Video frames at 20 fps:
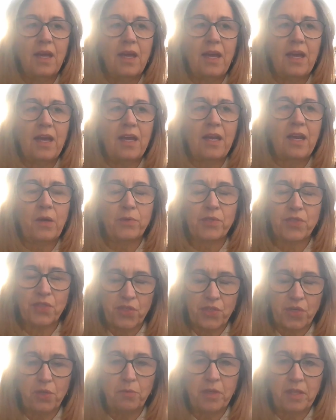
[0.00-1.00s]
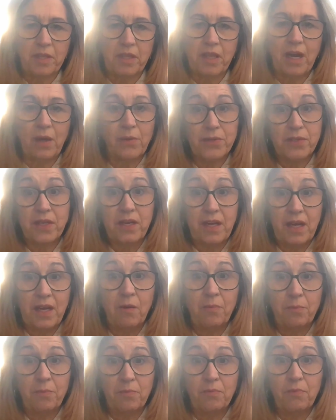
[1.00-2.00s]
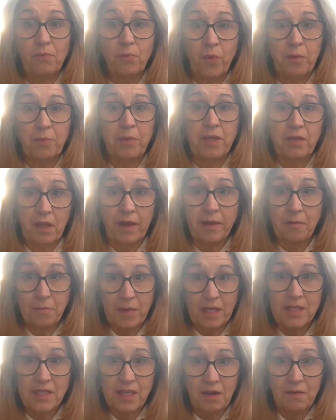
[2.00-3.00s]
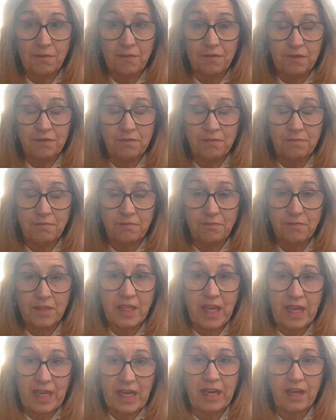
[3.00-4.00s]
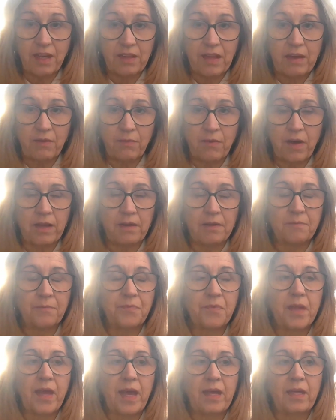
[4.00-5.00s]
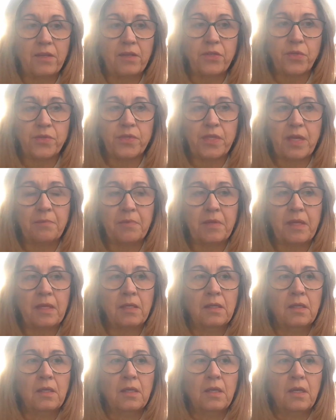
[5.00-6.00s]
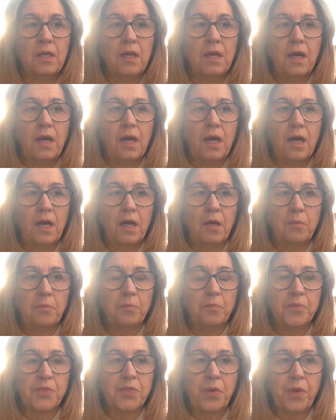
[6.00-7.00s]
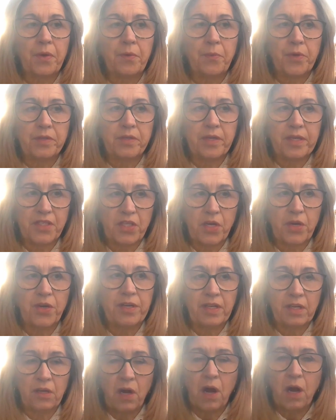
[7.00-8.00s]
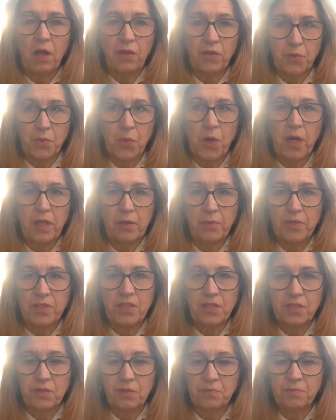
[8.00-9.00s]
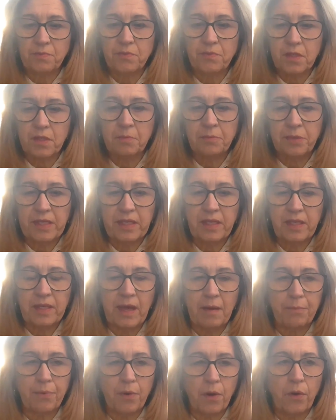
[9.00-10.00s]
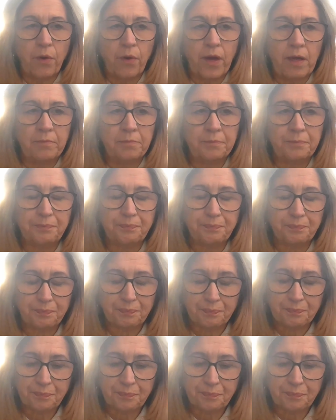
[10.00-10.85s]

And I was determined that I was going to help women like myself get out of that rut and do something. Um, so I was I started in college while I was still completing that program